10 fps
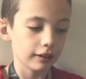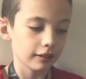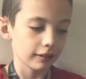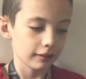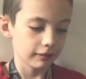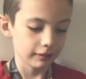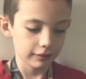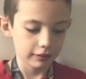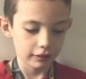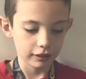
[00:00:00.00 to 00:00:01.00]
I
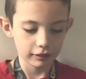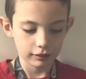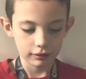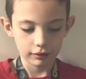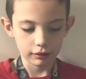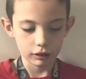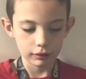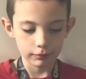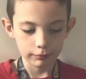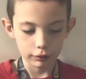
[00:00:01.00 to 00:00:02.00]
think
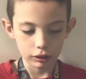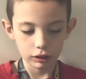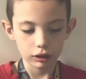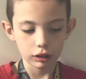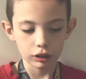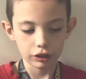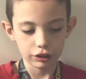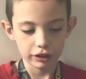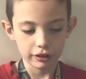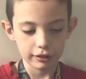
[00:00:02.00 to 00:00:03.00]
um,
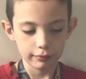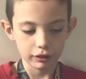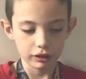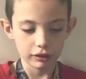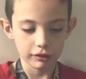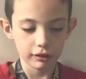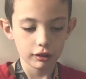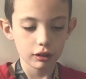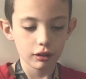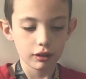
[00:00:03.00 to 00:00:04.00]
Hershey's because
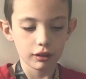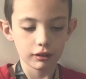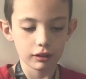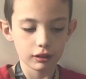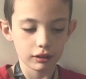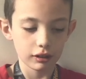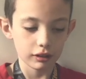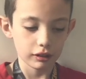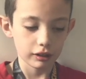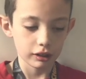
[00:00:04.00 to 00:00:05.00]

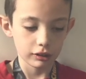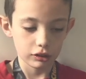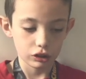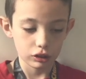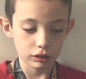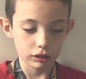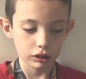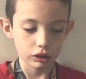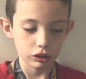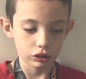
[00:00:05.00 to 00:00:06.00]
it has
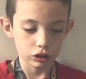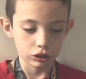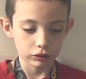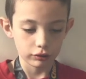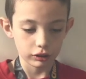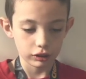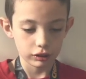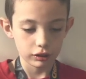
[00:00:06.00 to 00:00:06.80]
the chocolate